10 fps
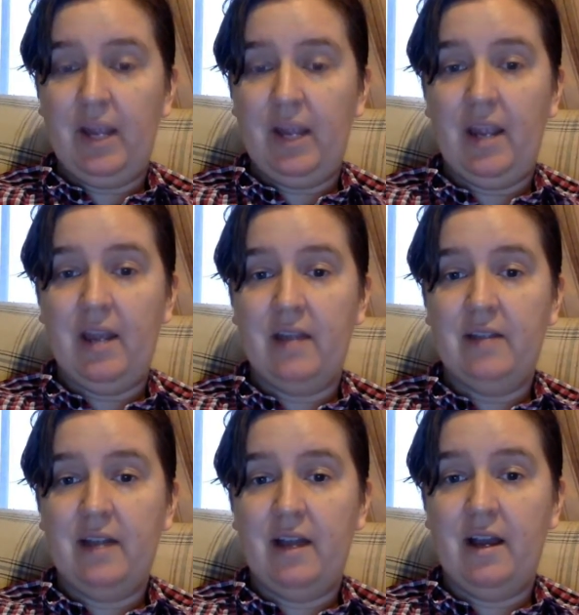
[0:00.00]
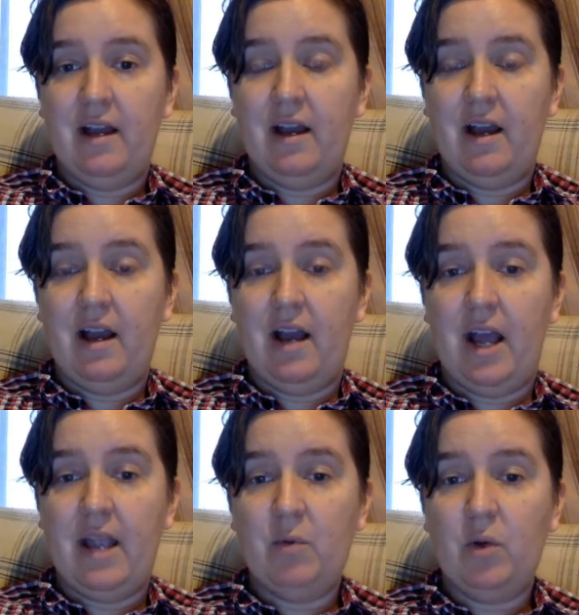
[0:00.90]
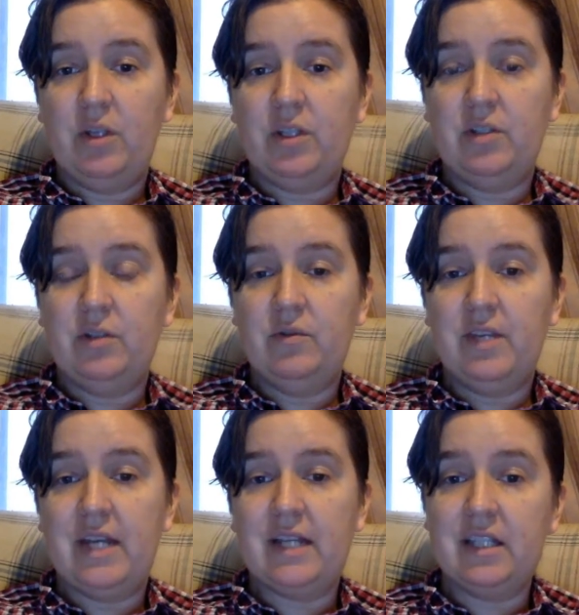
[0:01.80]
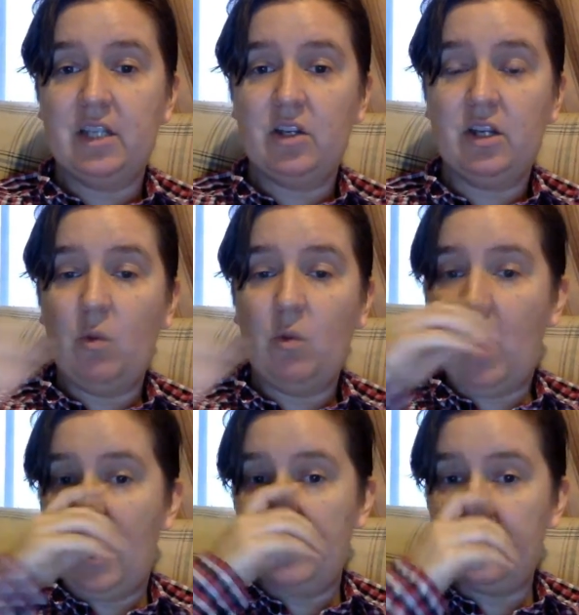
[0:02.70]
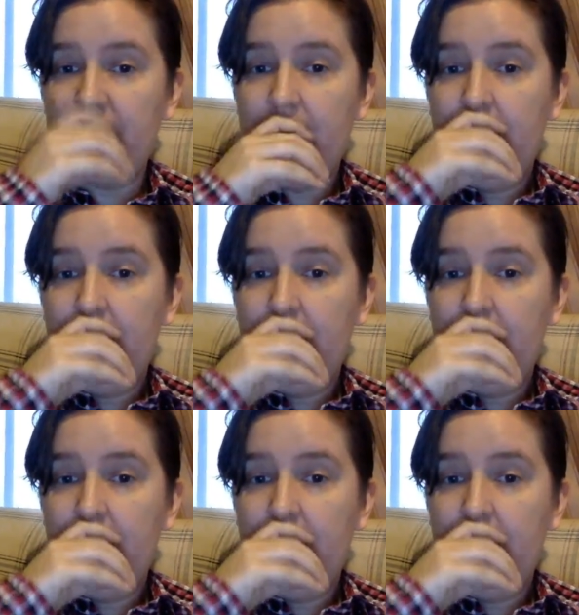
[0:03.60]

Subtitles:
and the next thing you're going to watch